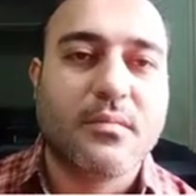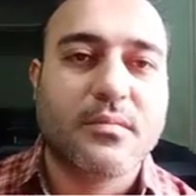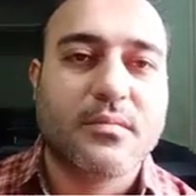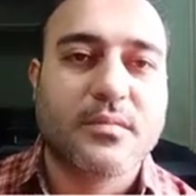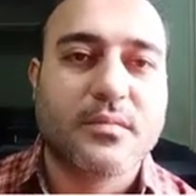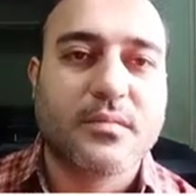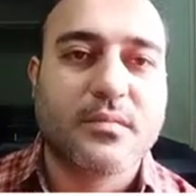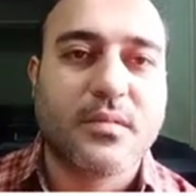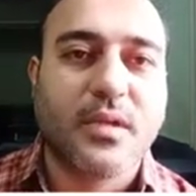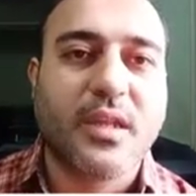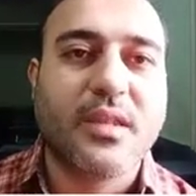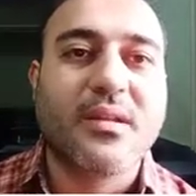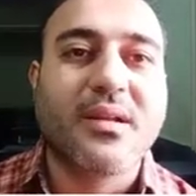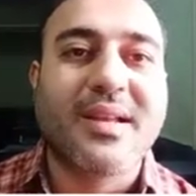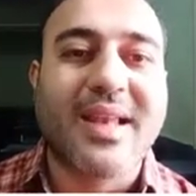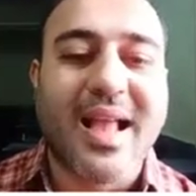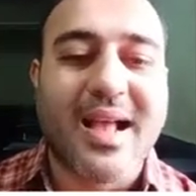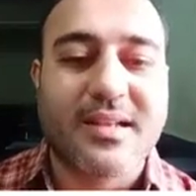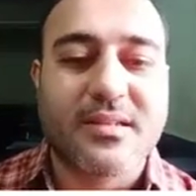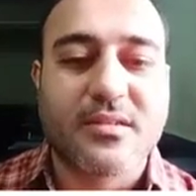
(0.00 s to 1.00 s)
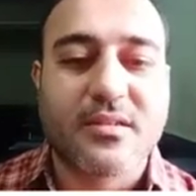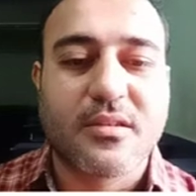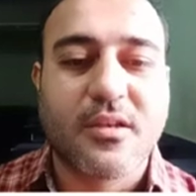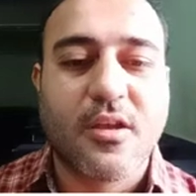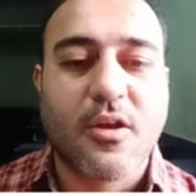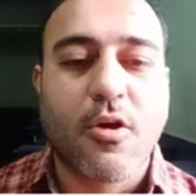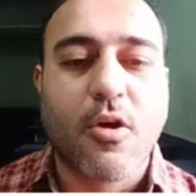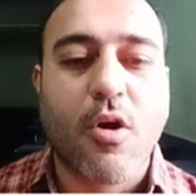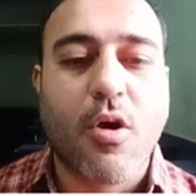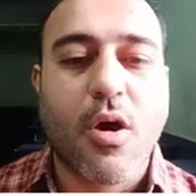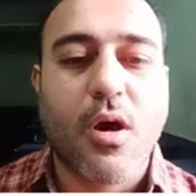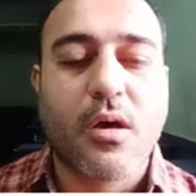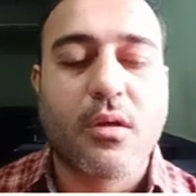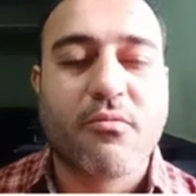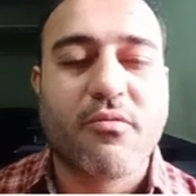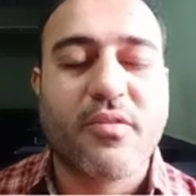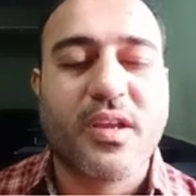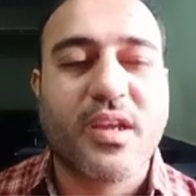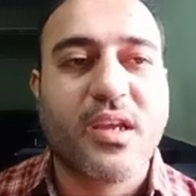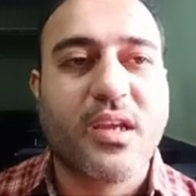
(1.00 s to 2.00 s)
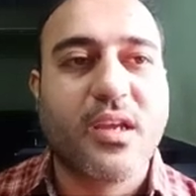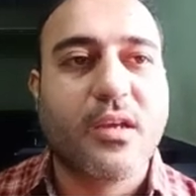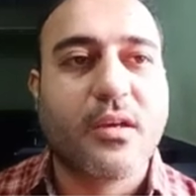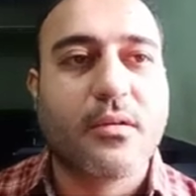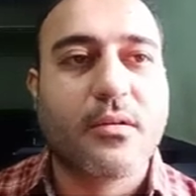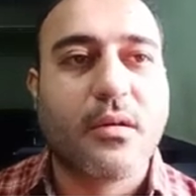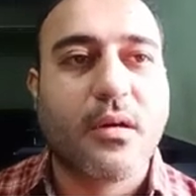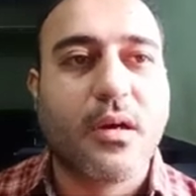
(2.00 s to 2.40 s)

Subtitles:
in class, or we